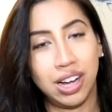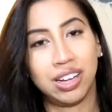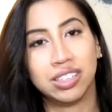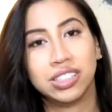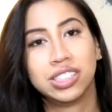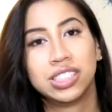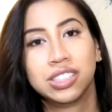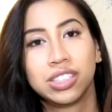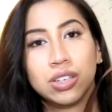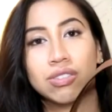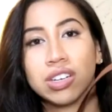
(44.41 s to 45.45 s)
I'll tilt
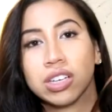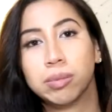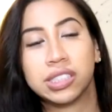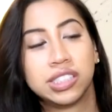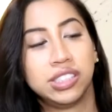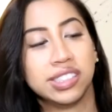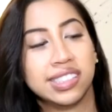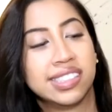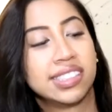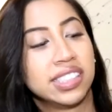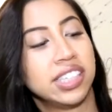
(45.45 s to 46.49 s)
it over a little bit so you can
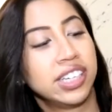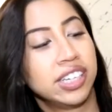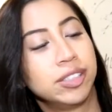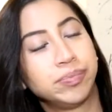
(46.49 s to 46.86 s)
see.